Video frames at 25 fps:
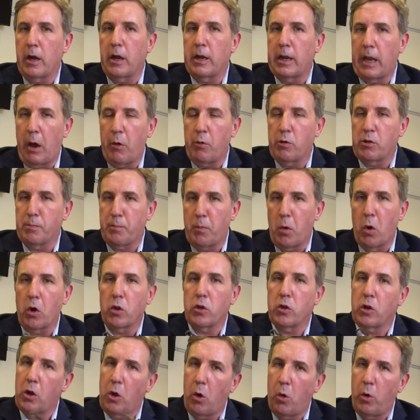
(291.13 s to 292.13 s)
I know it's
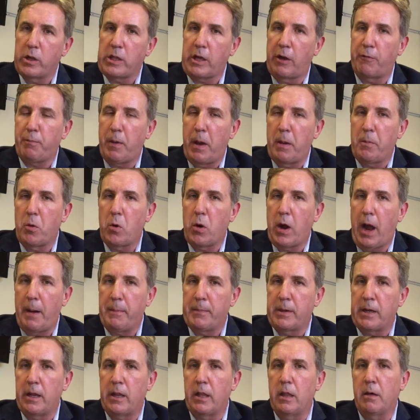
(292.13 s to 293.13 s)
buoyant. You'll always have people
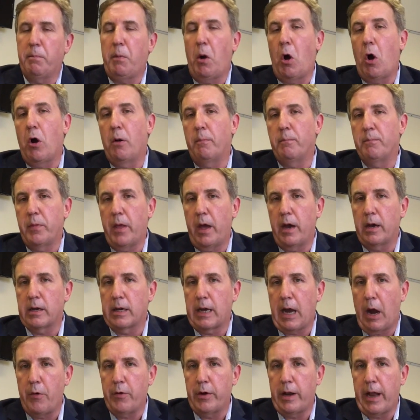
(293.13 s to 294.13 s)
coming in at the bottom and
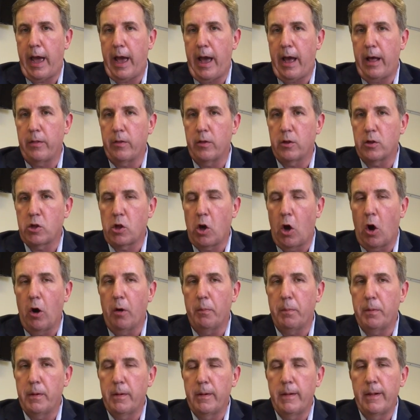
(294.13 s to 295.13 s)
going out at the
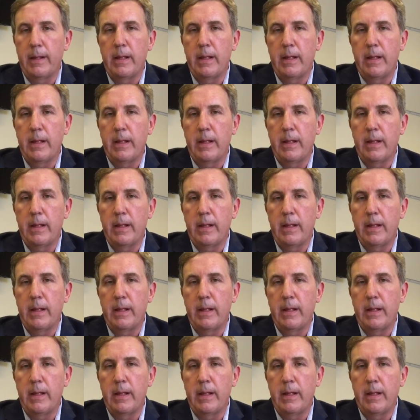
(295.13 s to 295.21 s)
top.